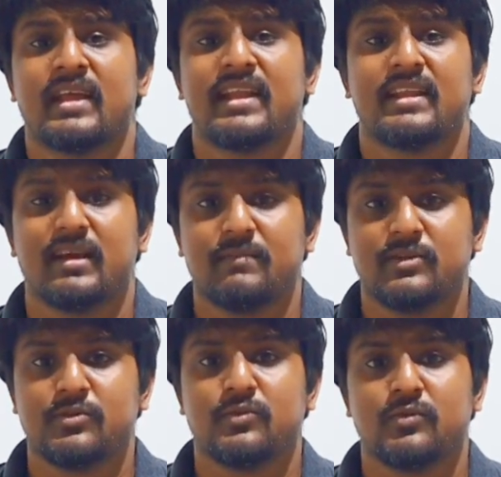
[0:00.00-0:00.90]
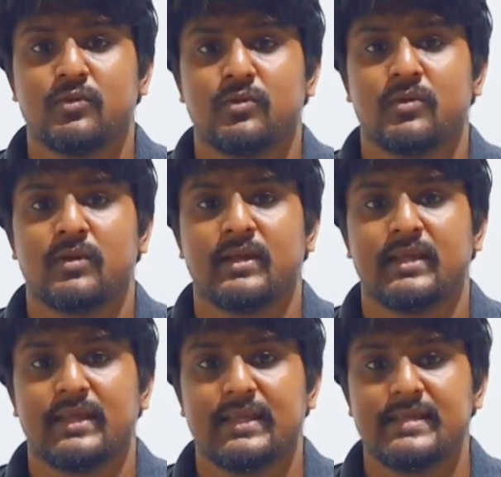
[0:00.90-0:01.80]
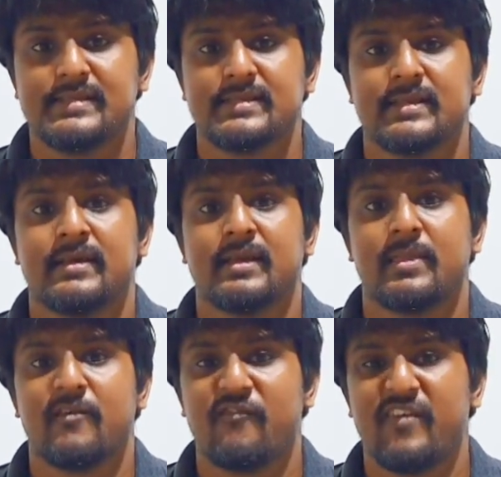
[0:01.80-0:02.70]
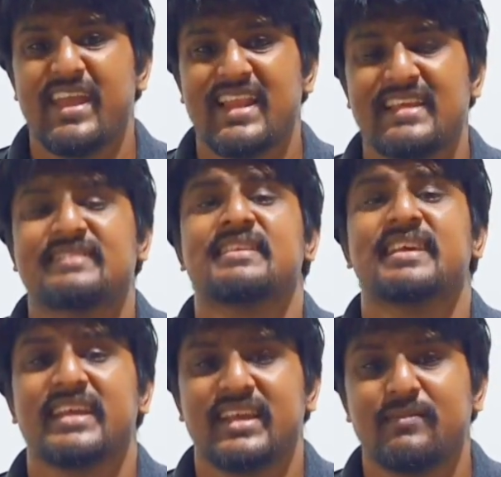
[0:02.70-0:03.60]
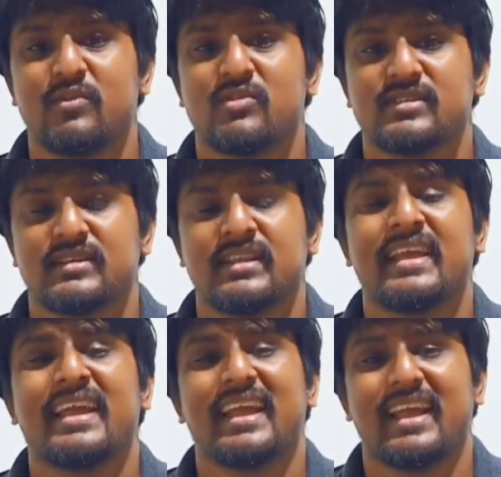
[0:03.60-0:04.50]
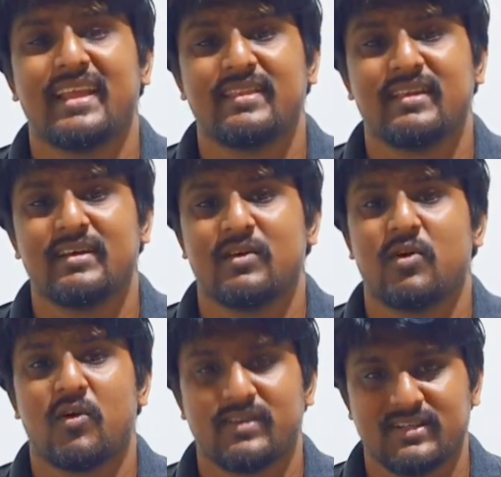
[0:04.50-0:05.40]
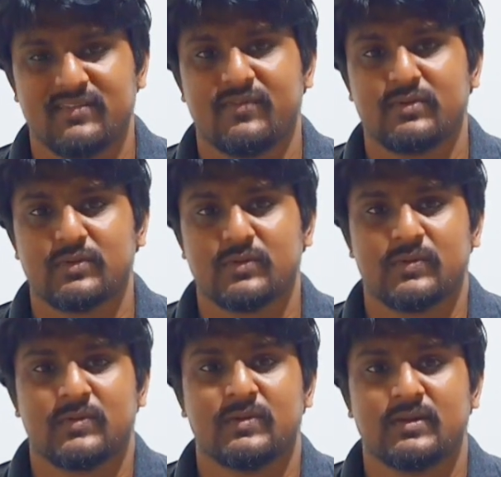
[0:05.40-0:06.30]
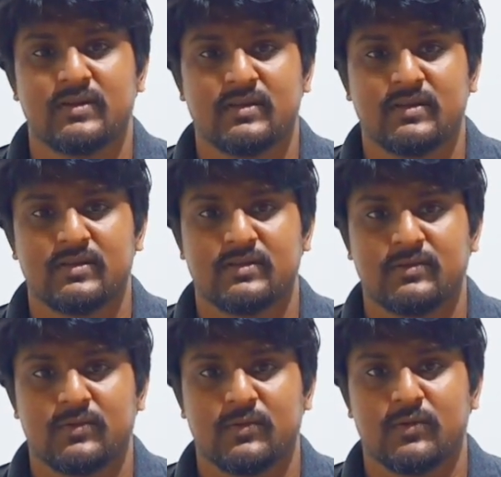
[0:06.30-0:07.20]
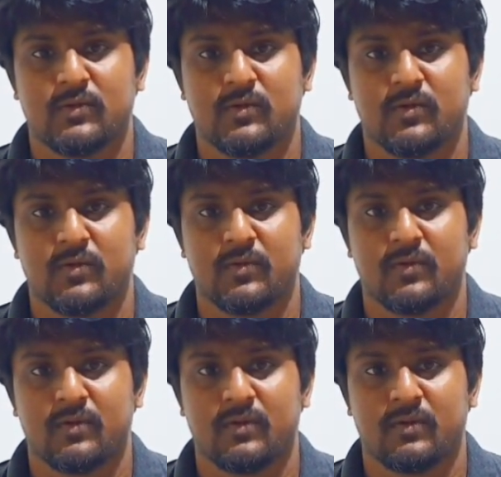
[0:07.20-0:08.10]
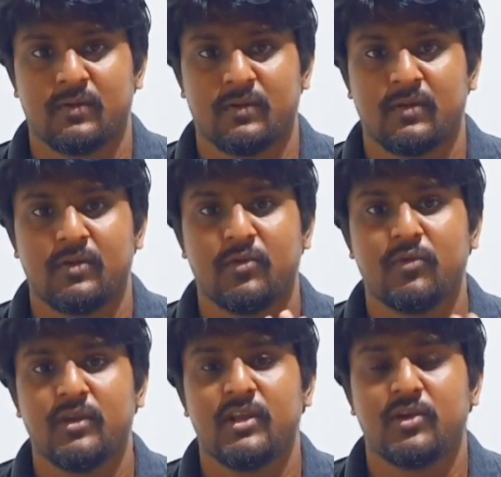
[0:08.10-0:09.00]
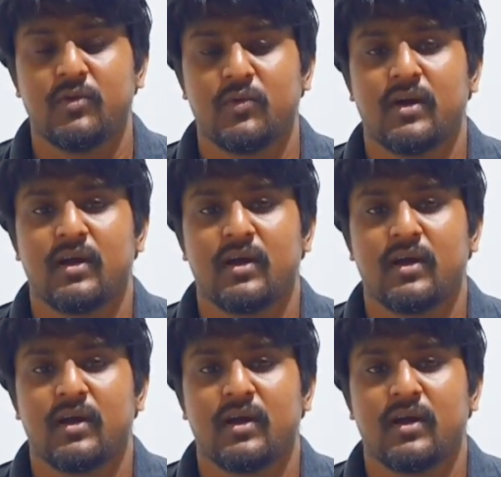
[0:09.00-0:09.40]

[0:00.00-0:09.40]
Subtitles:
Number two is the feelings, emotion in the original photo. So you need to